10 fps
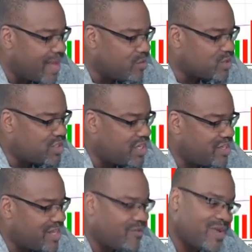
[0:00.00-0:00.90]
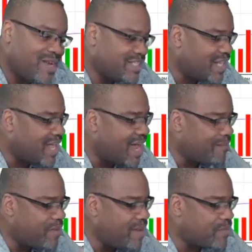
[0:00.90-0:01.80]
I will see you later. Well, there's a lot
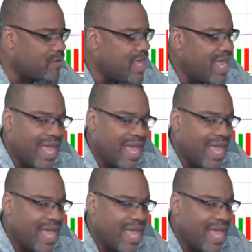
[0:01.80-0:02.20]
of people.